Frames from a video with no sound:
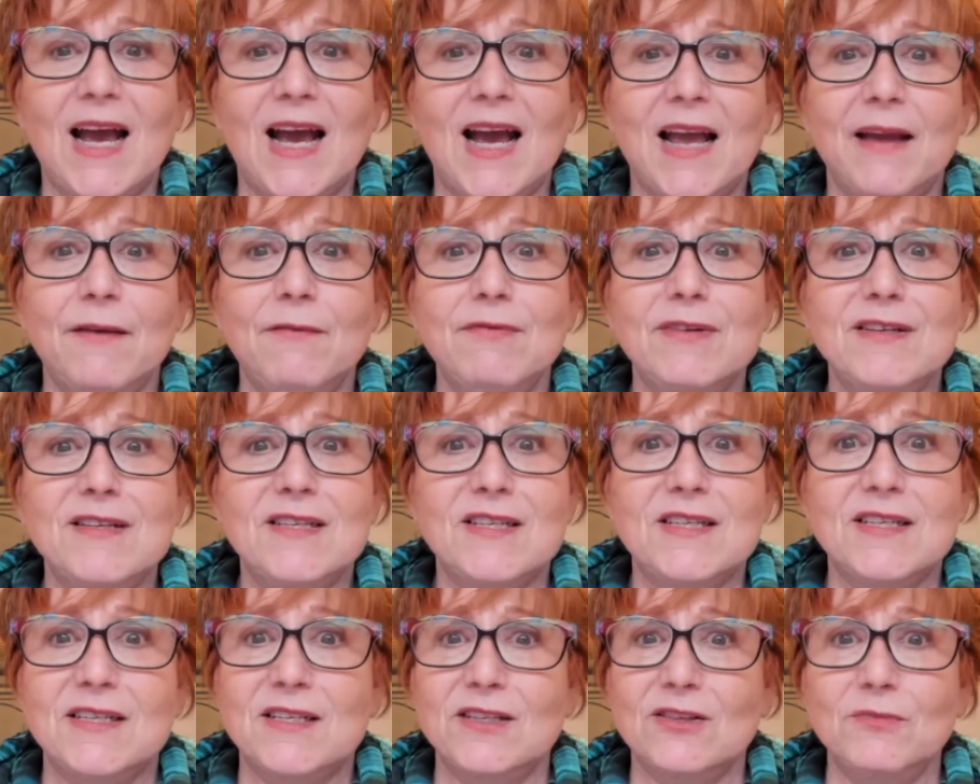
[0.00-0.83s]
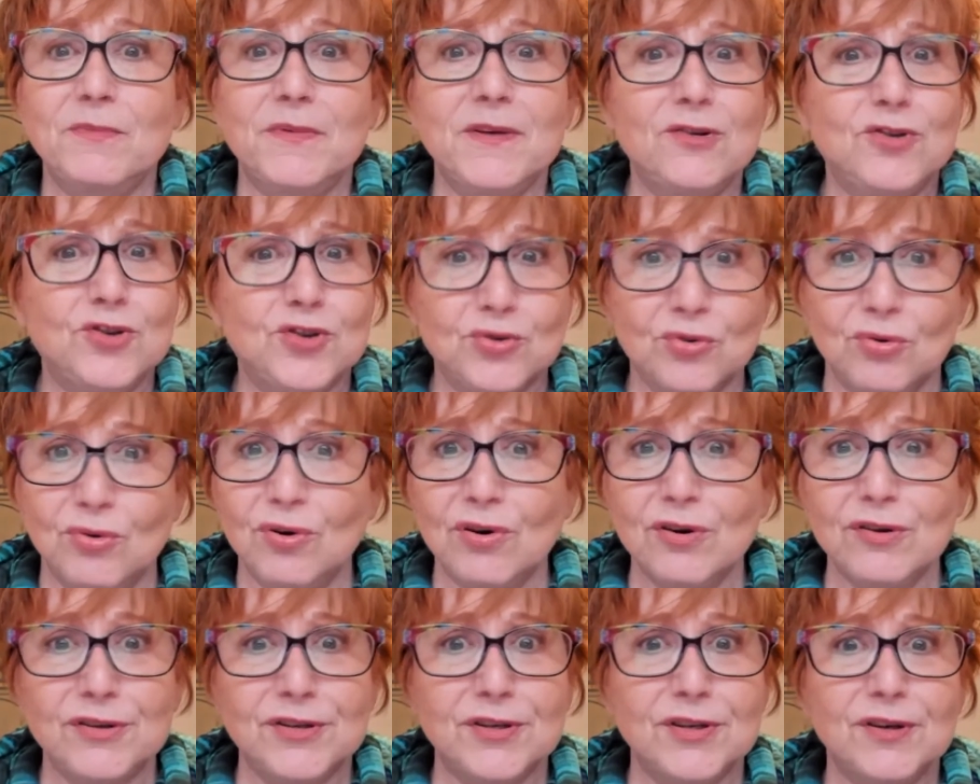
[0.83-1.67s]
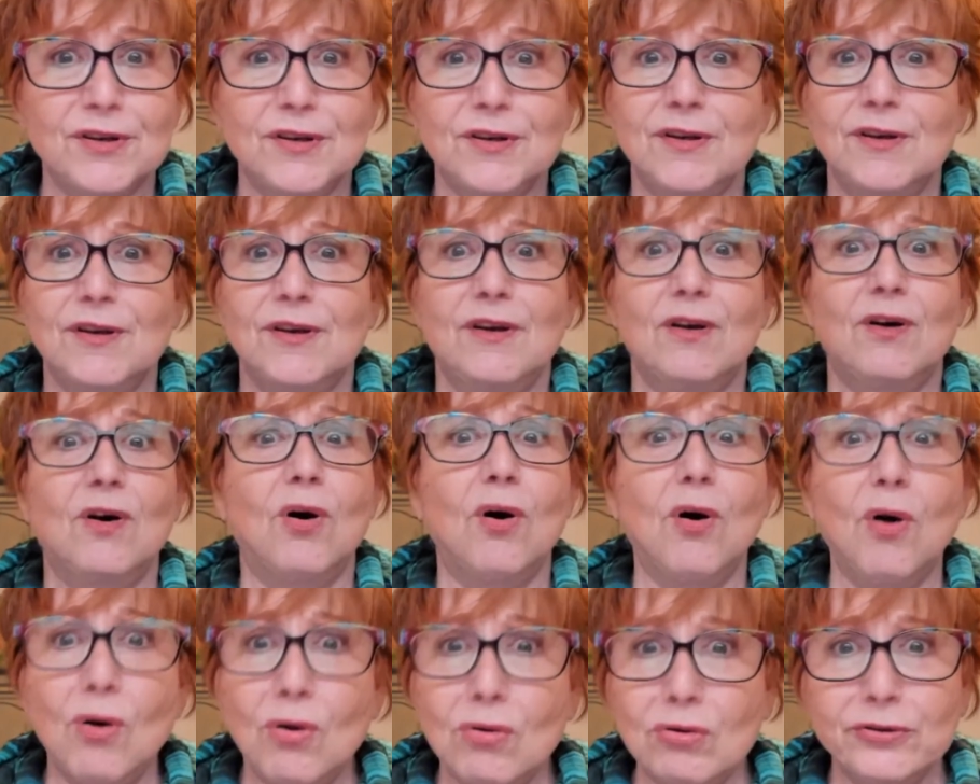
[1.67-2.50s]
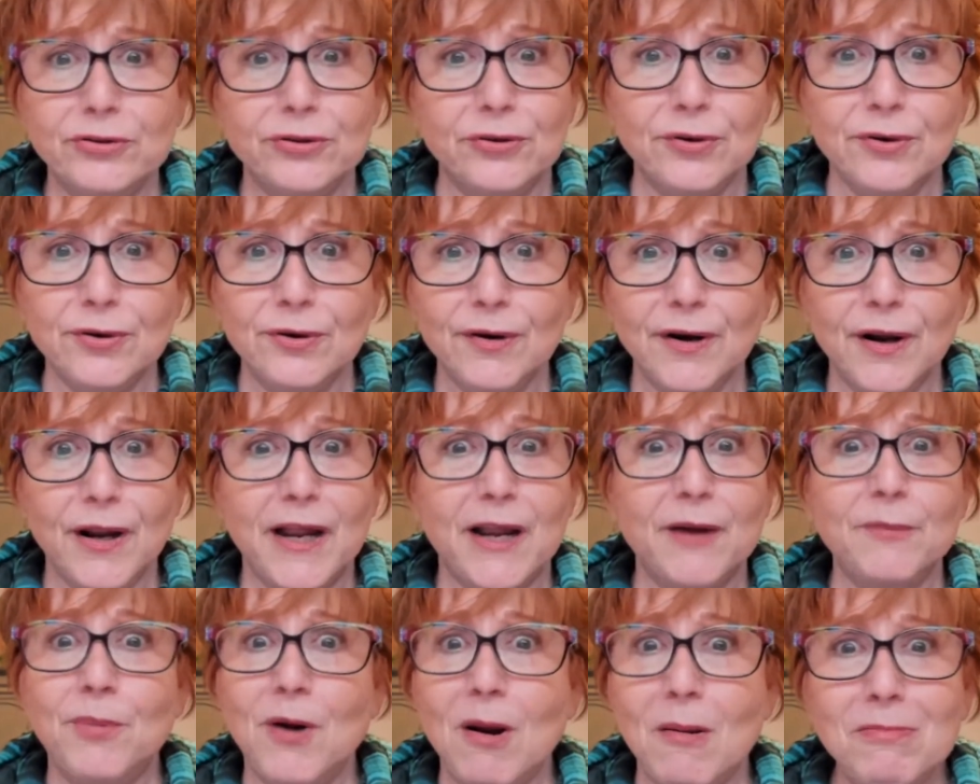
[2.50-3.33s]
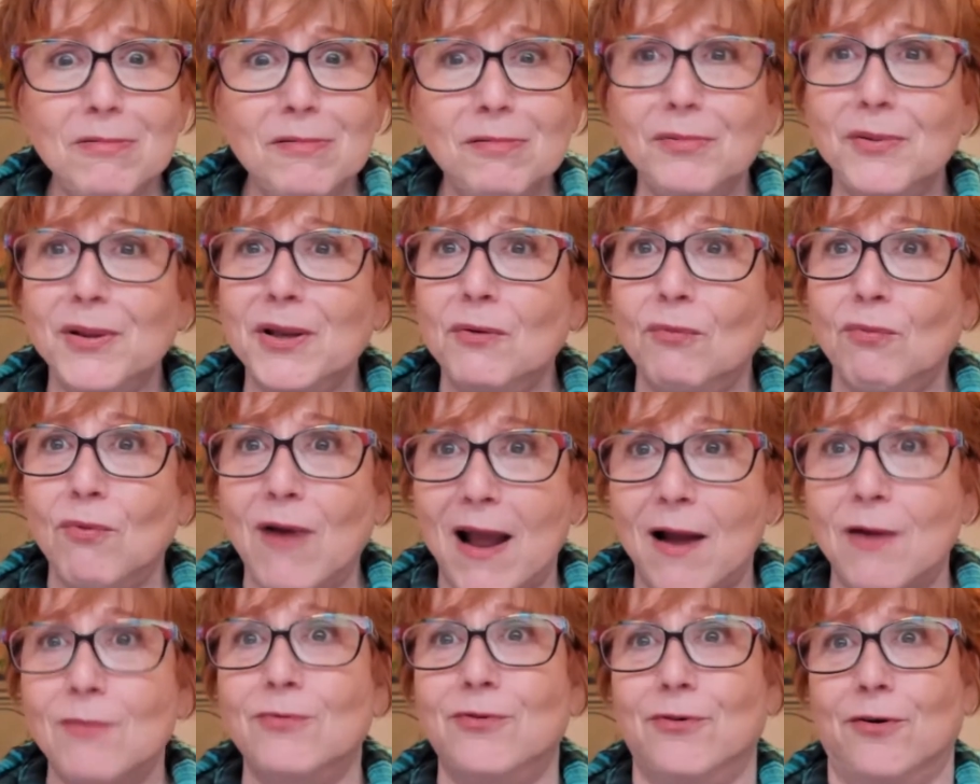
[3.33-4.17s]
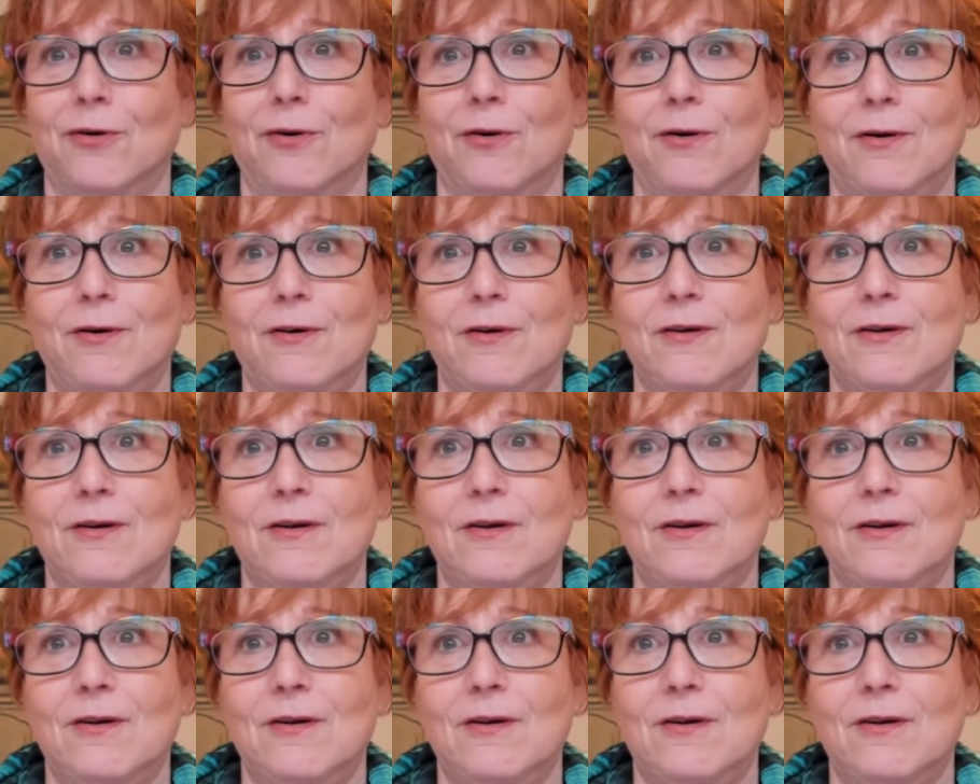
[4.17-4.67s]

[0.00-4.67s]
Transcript: I would still be short, older, and probably rounder.